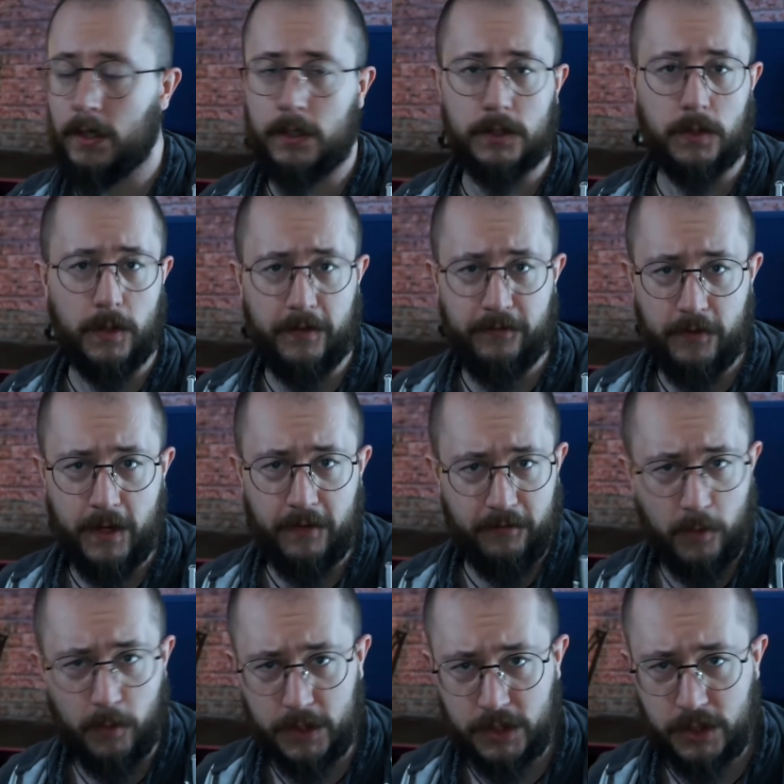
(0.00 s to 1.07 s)
So if you have
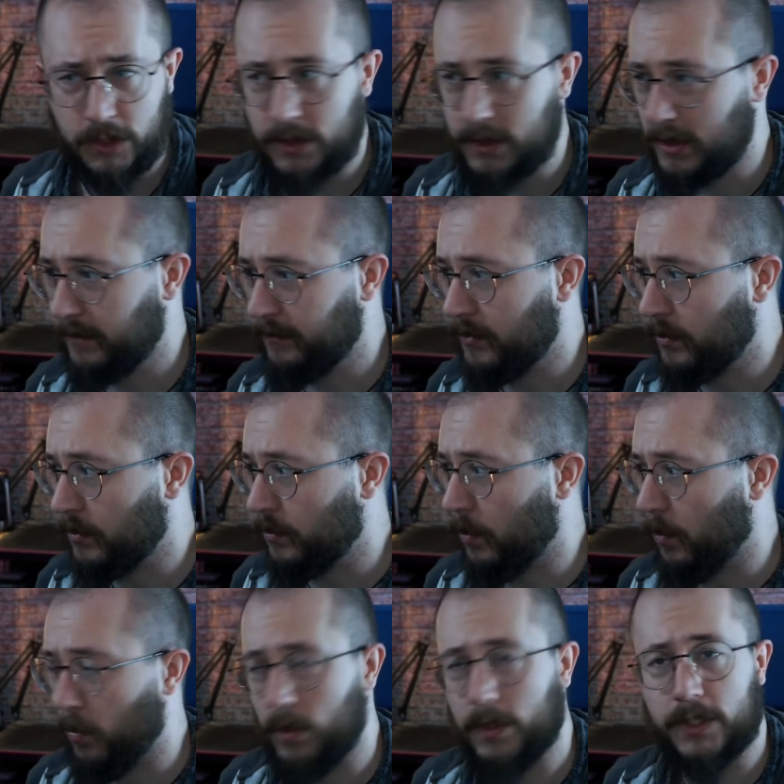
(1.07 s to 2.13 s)
questions, if you
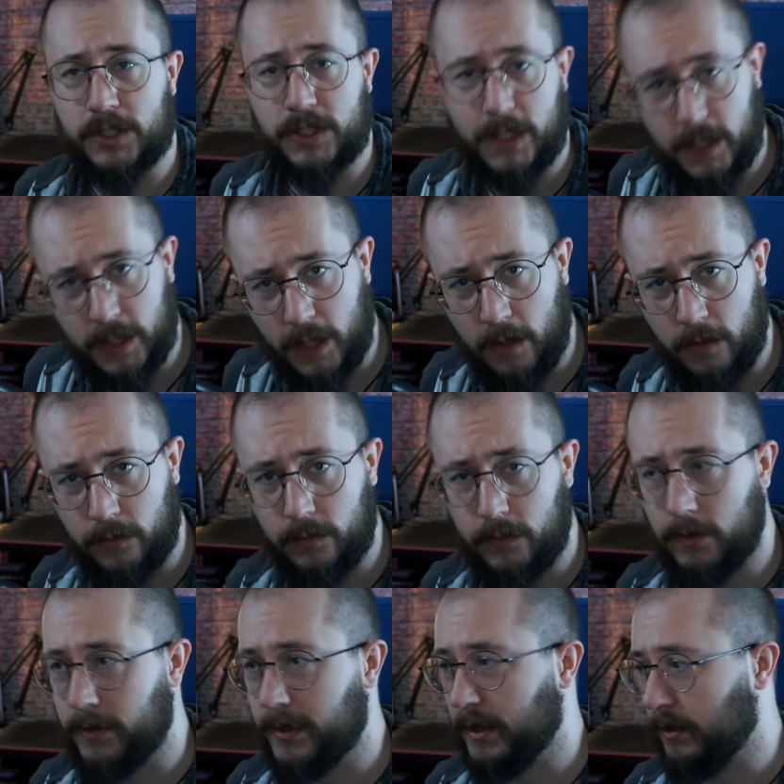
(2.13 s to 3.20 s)
want to check it out,
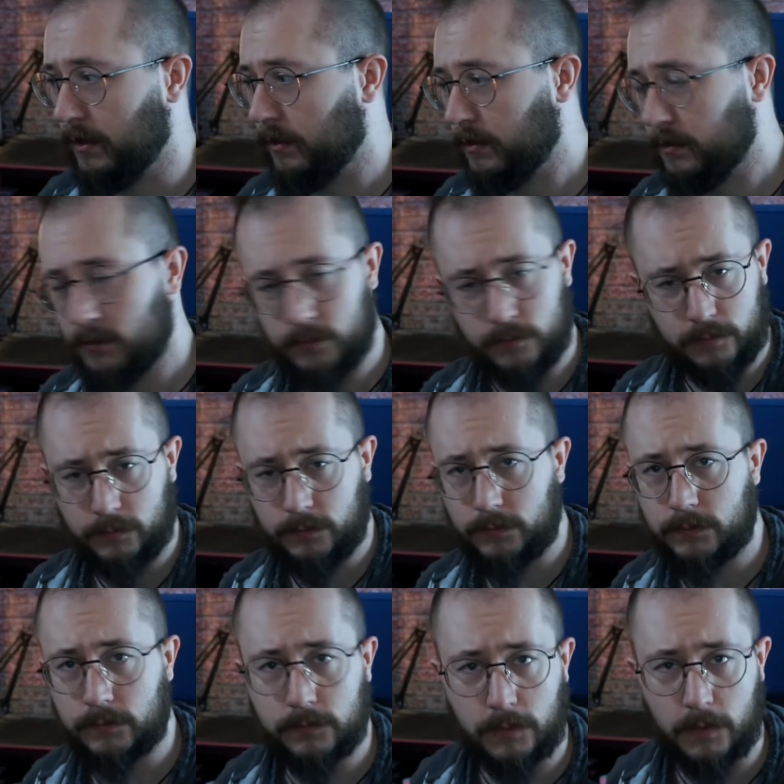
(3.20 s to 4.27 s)
you can
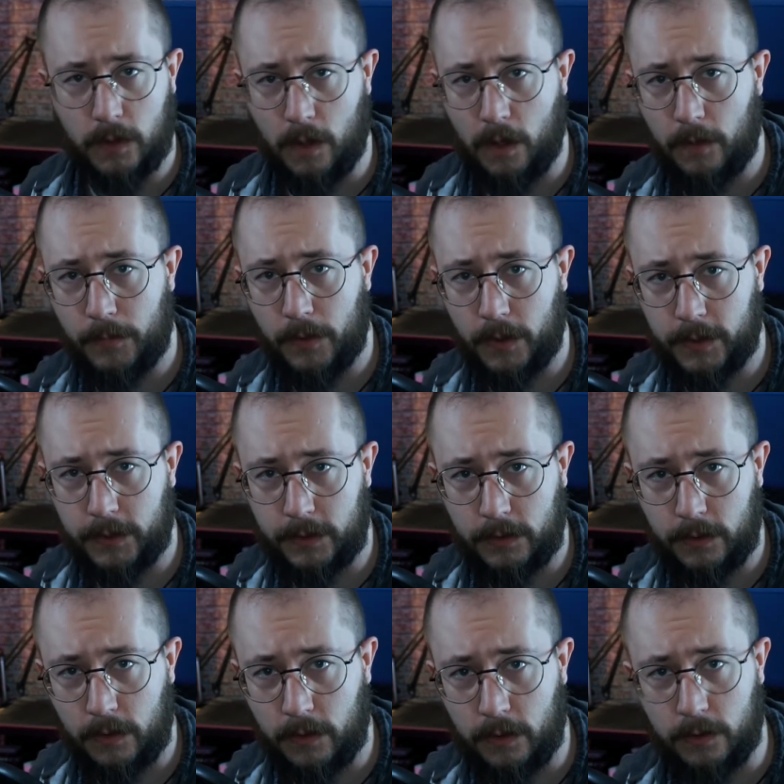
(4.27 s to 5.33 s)
hop on in
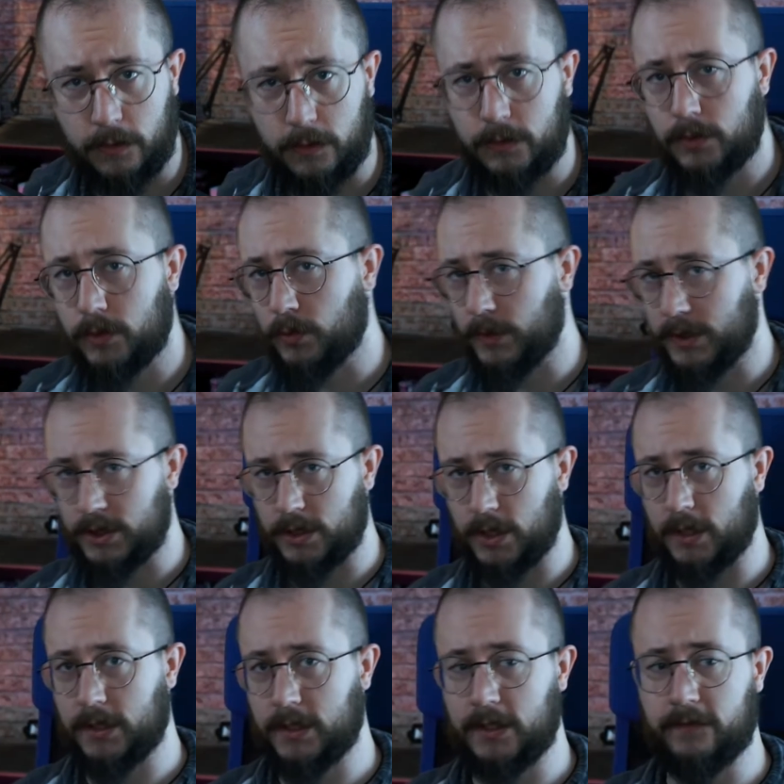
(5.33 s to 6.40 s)
on
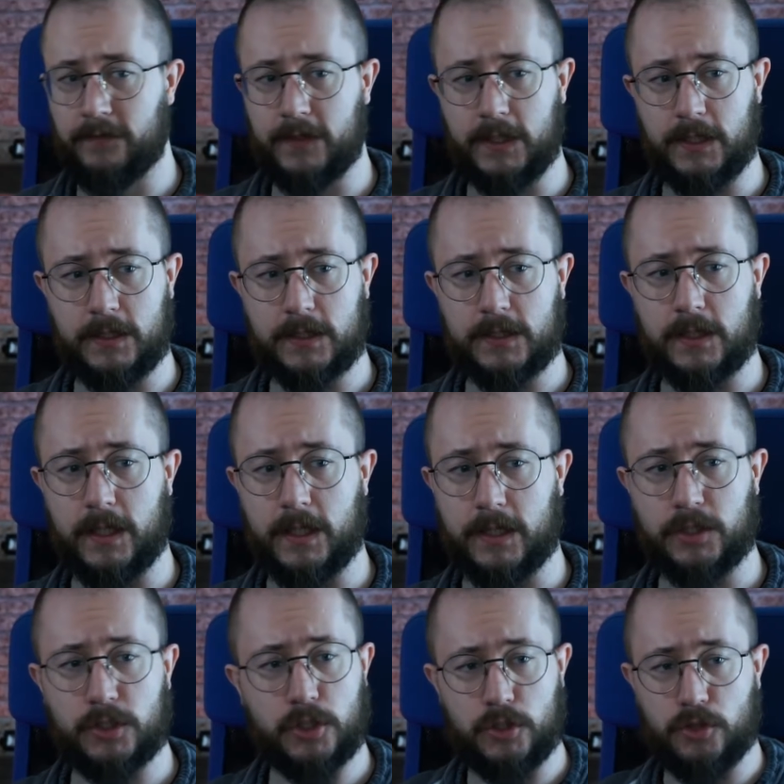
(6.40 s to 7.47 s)

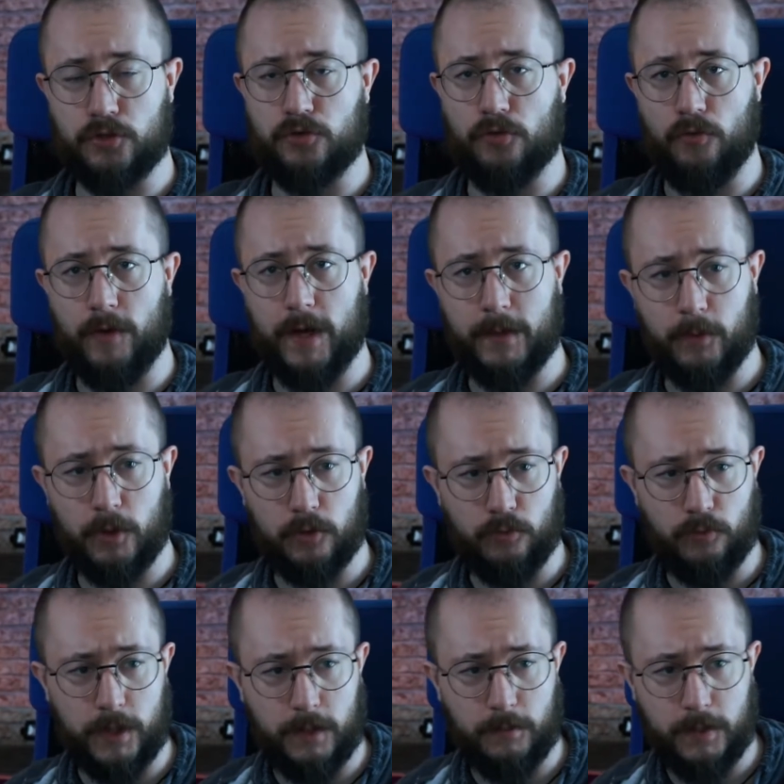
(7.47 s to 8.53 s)
twitch.tv/JoeRimon
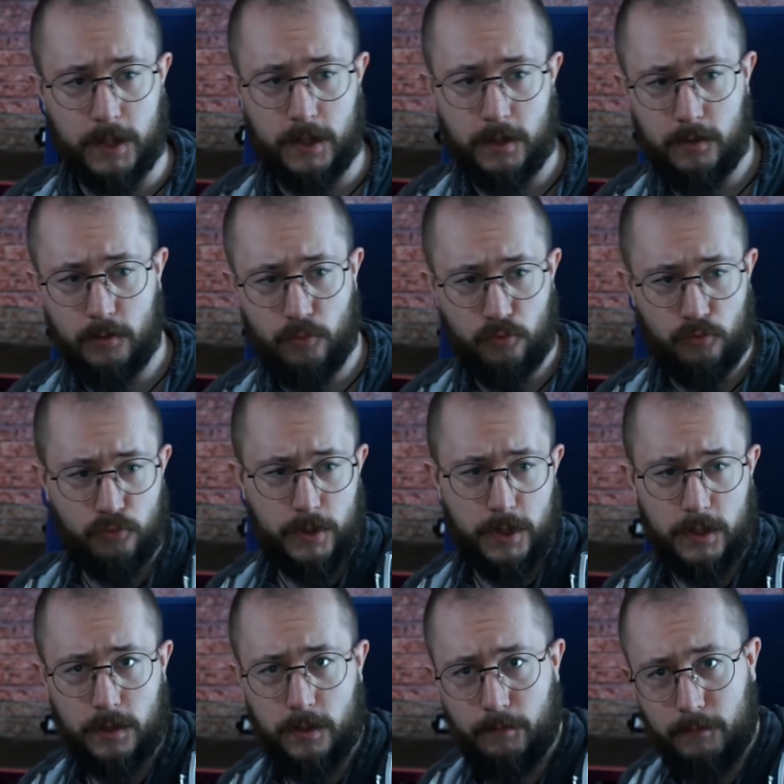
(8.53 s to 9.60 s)
right up here
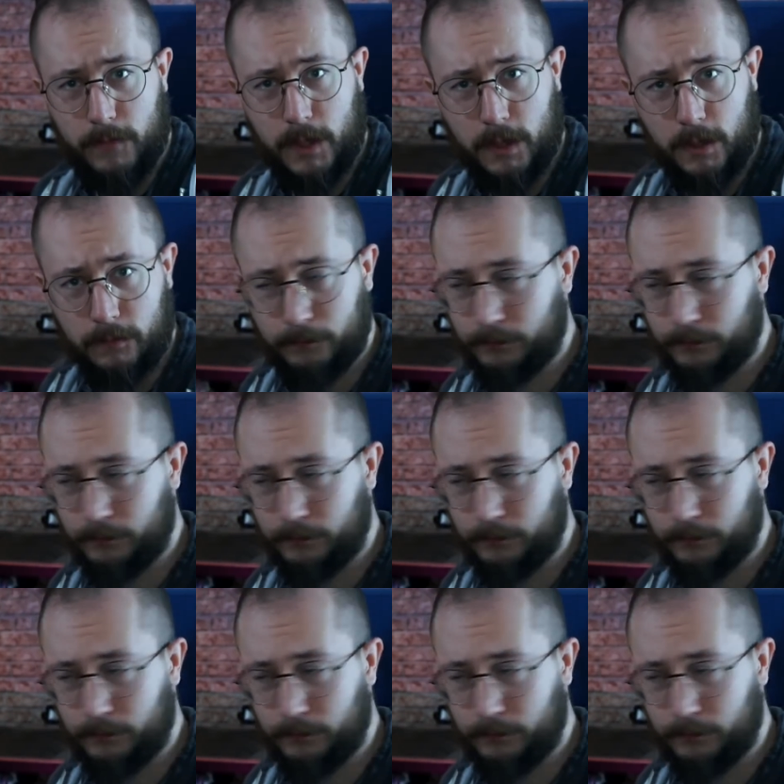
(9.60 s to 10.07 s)
in the middle.